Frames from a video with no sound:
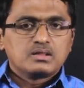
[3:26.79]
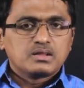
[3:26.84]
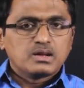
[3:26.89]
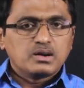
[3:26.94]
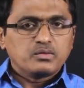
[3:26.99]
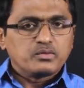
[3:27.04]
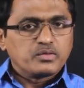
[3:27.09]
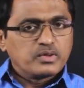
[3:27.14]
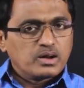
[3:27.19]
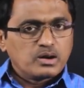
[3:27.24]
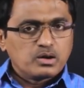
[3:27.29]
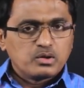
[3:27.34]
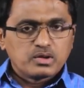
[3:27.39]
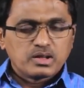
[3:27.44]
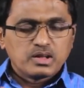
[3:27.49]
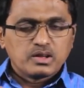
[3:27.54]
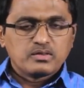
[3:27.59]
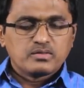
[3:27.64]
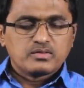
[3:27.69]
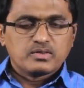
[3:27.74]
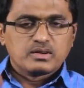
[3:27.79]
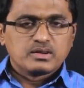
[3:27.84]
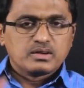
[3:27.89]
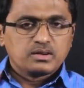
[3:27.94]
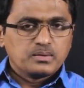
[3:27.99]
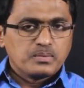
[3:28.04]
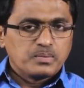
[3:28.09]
that we are looking for.